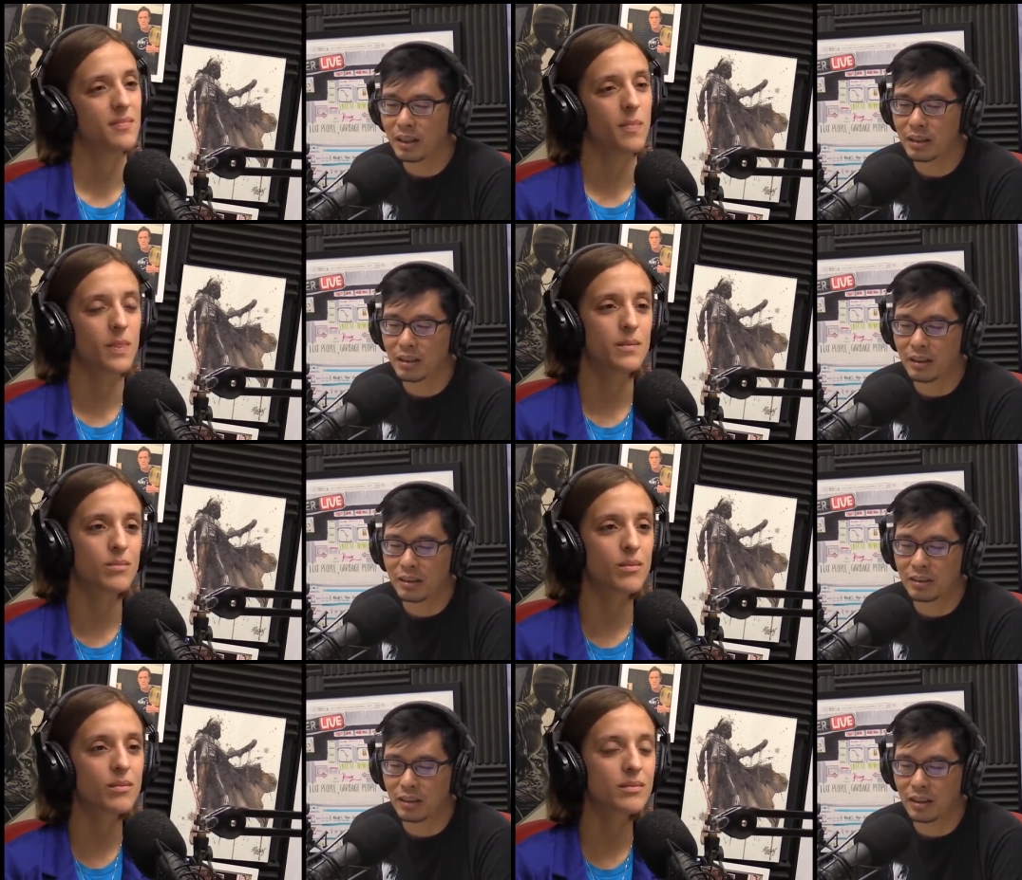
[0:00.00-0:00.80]
Speaker 1: yeah,
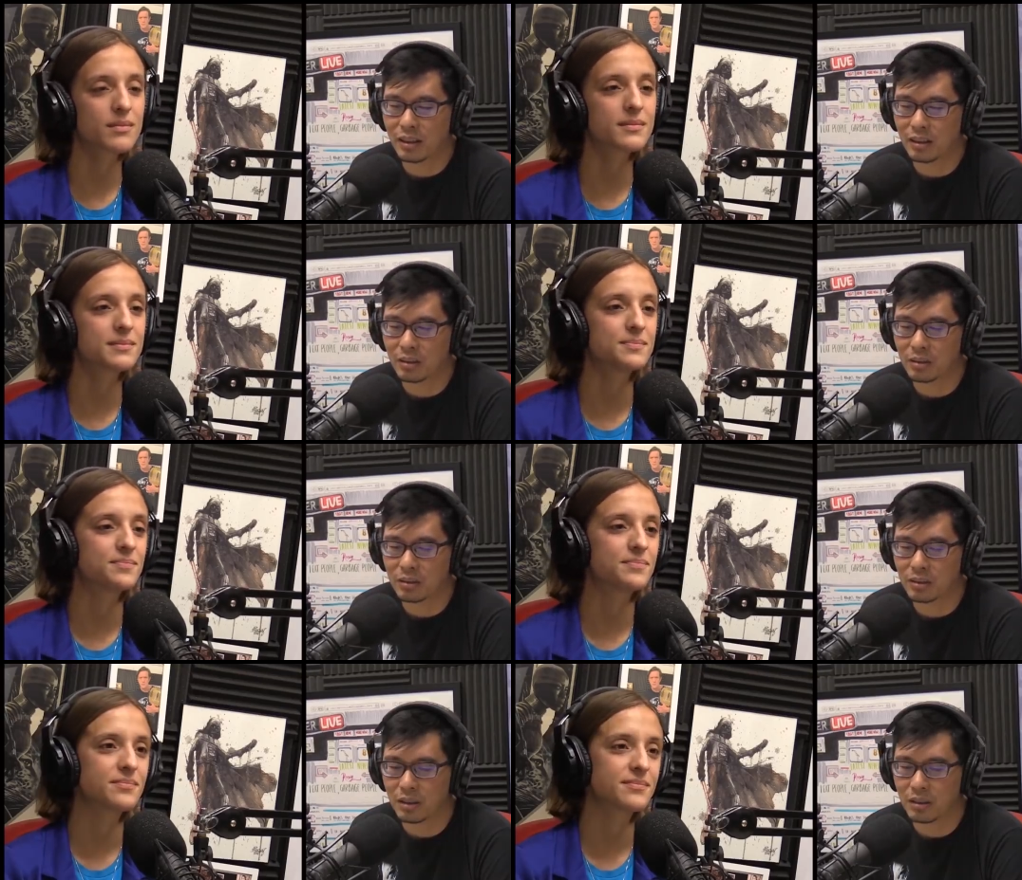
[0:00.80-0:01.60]
there's a lot of
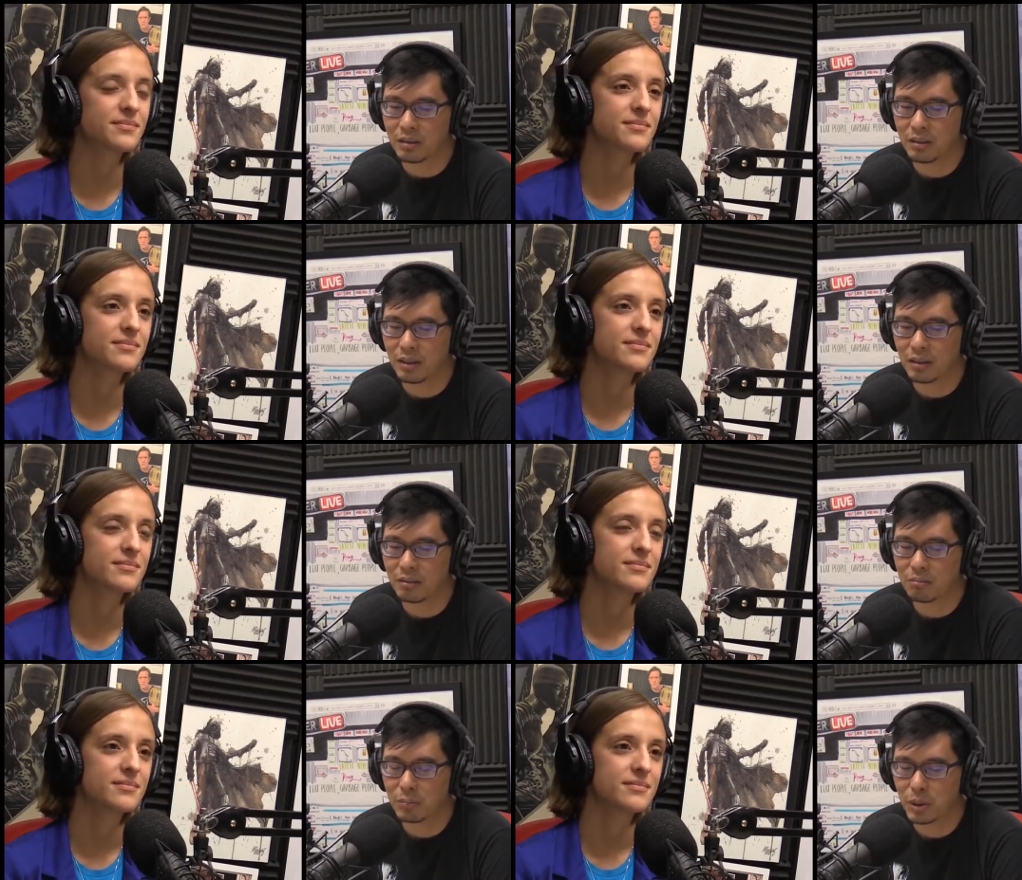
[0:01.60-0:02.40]
characters that that
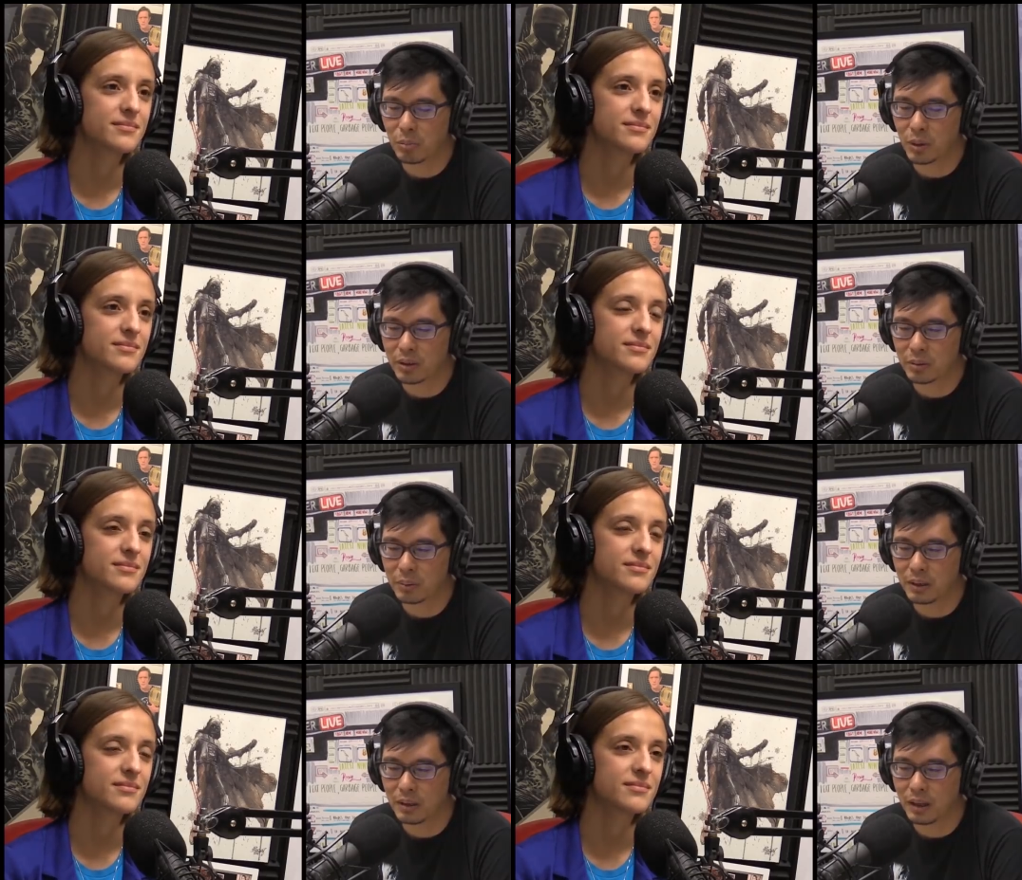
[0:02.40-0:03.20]
could
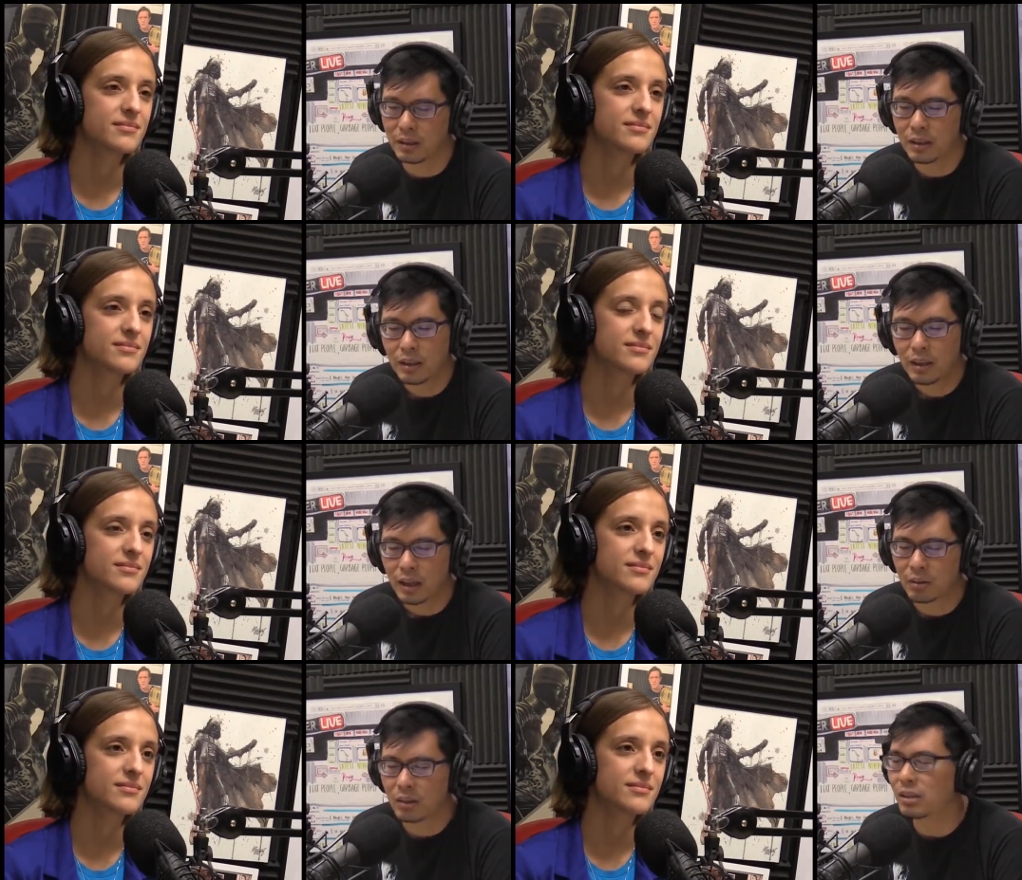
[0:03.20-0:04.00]
possibly die.
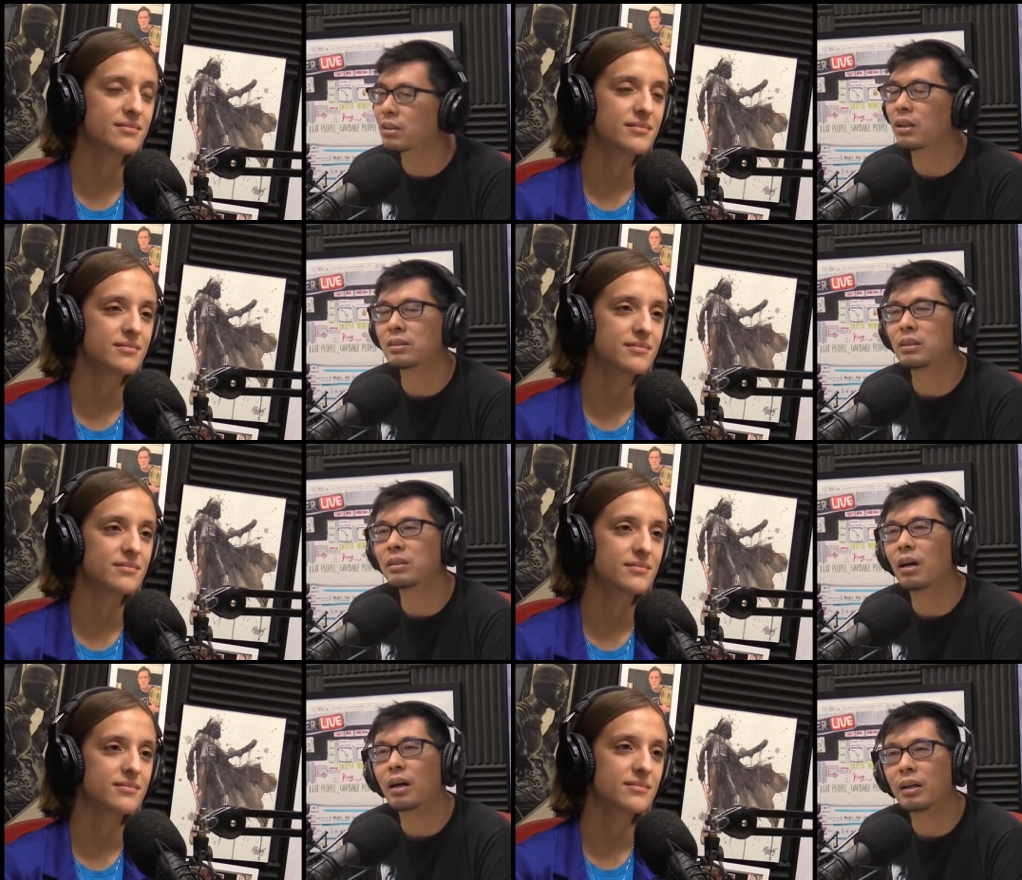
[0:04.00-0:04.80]
I don't think
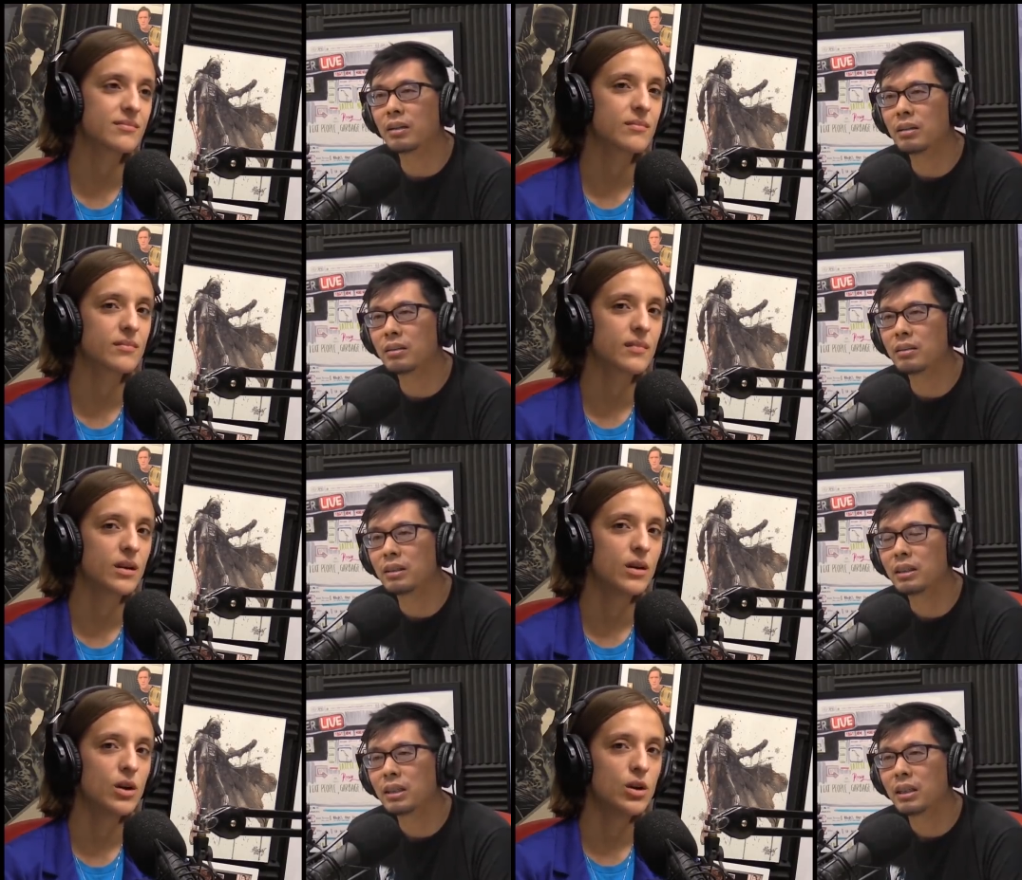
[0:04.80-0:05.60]
Sansa's dying.
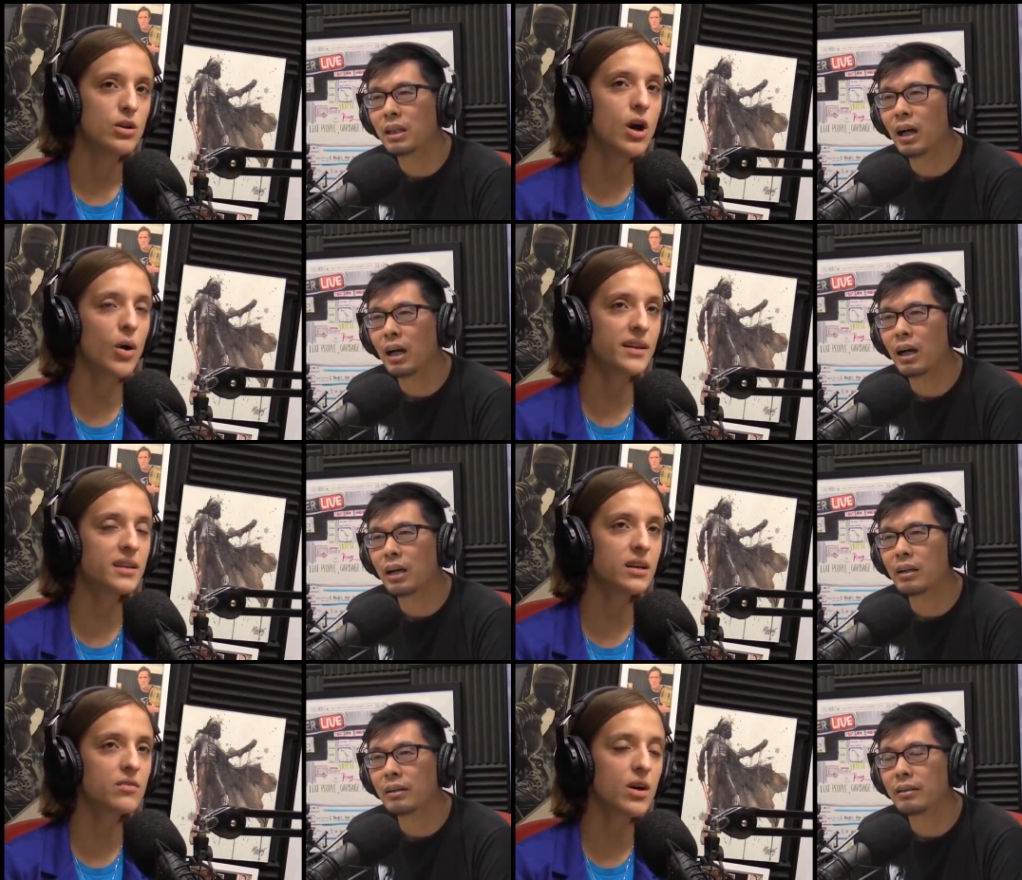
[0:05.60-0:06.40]
Speaker 2: No, I
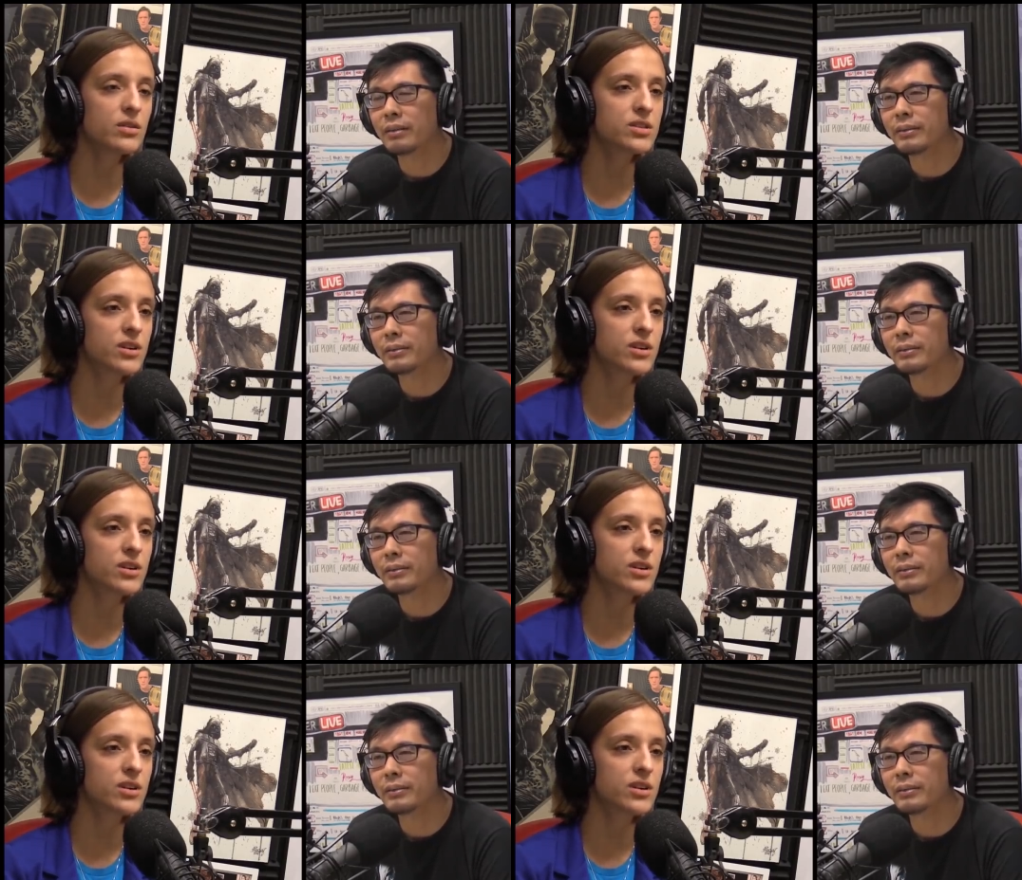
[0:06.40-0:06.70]
think of all the